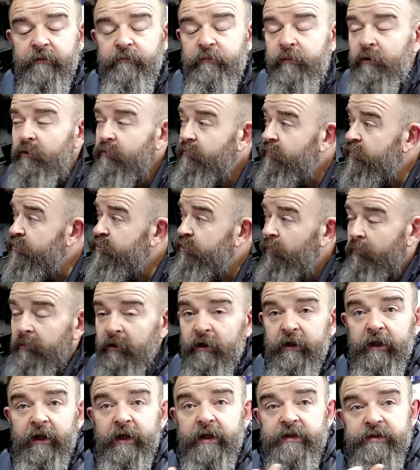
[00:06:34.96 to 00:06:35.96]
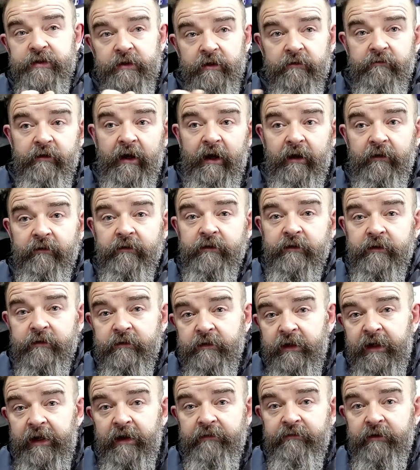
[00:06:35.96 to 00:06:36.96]
but there's double glazing around
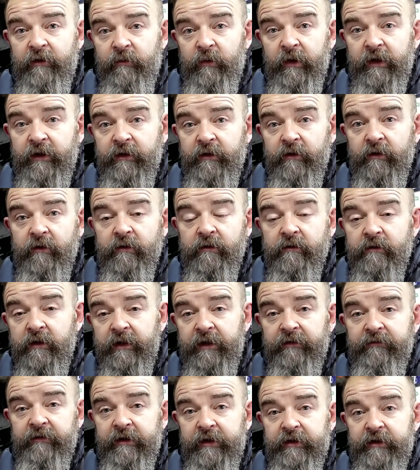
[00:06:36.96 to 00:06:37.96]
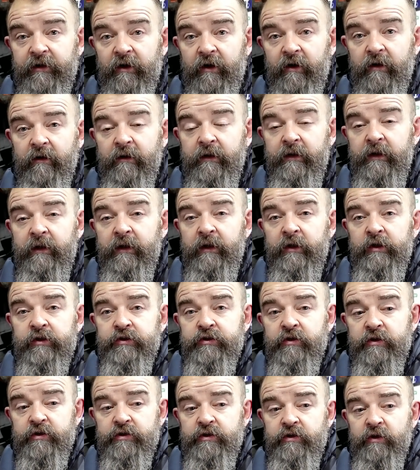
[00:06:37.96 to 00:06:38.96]
in every window and every door,
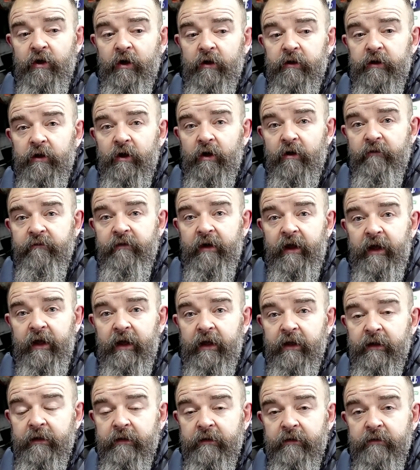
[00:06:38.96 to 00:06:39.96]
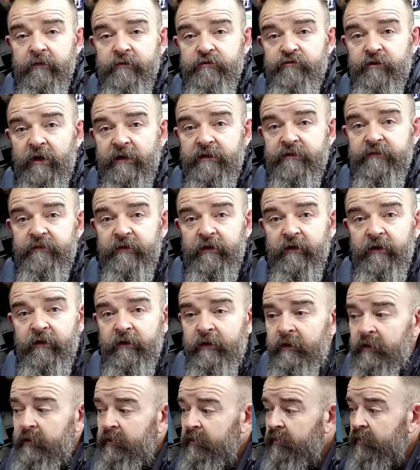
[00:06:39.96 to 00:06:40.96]
so there's not a lot of air transfer.
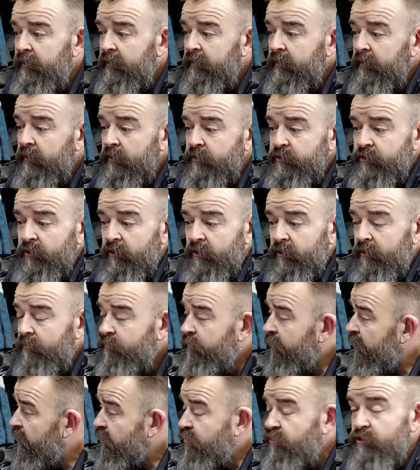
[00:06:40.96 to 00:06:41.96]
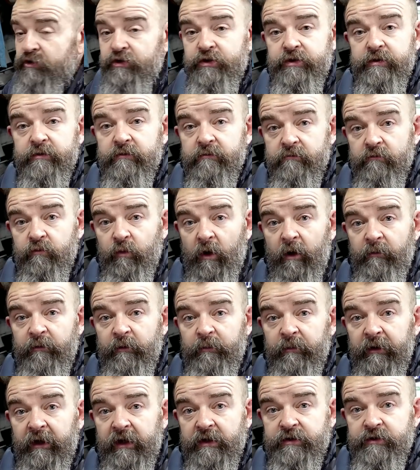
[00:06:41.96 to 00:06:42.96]
So, but it does warm the
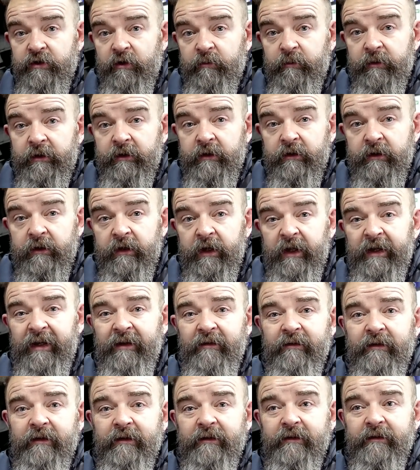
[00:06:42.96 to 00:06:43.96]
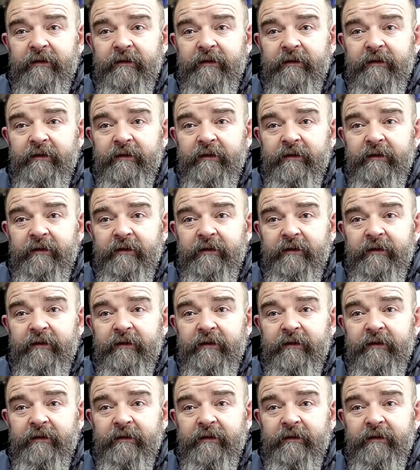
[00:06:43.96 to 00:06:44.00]
place up, and it